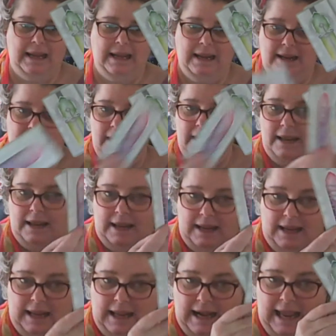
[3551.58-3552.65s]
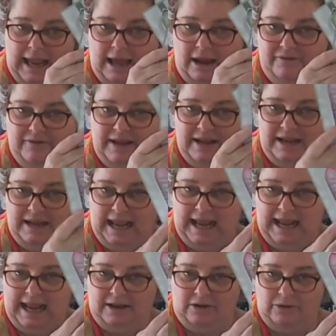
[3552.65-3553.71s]
get out of his hands, because
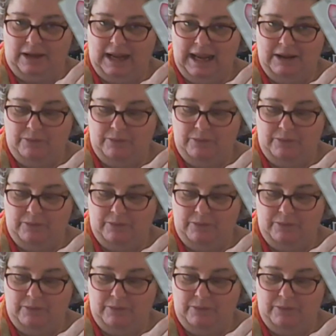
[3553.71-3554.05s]
he would be